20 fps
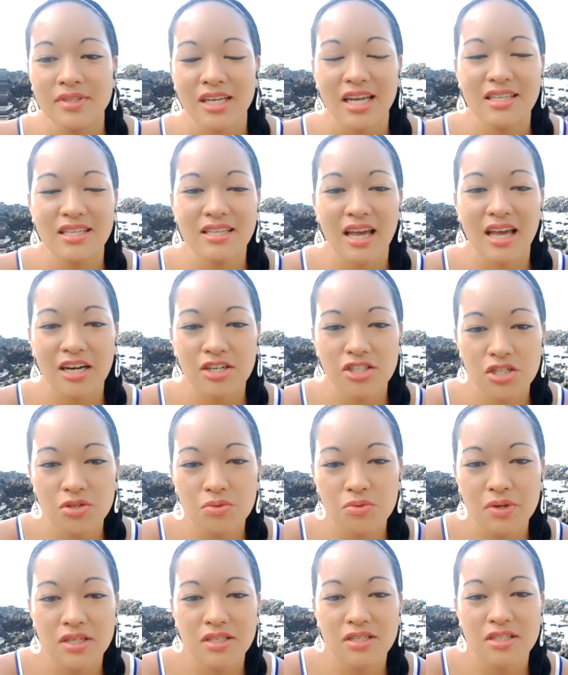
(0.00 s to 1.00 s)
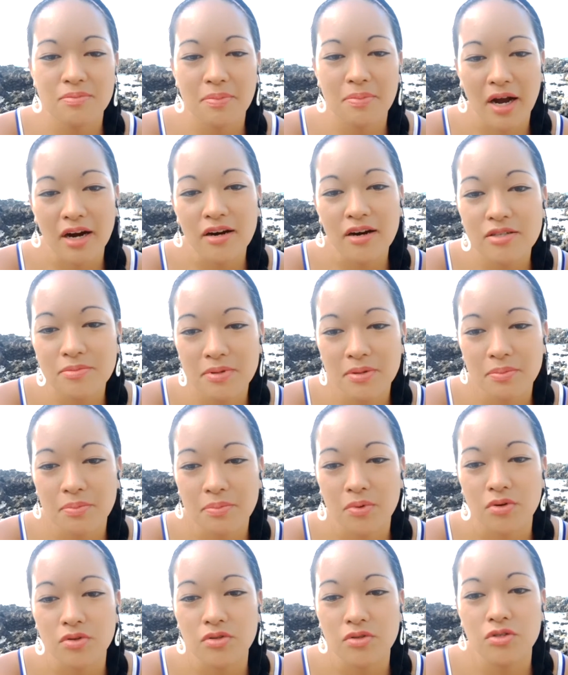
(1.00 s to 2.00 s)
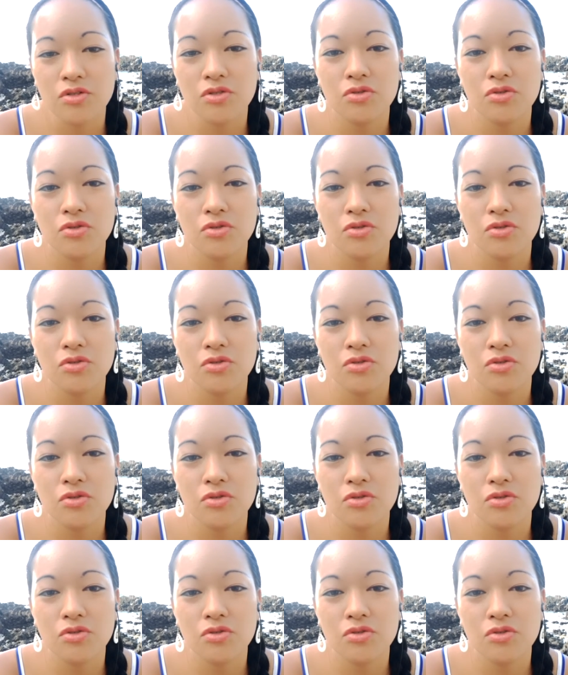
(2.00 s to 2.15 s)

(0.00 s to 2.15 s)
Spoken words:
It's actually what inspires people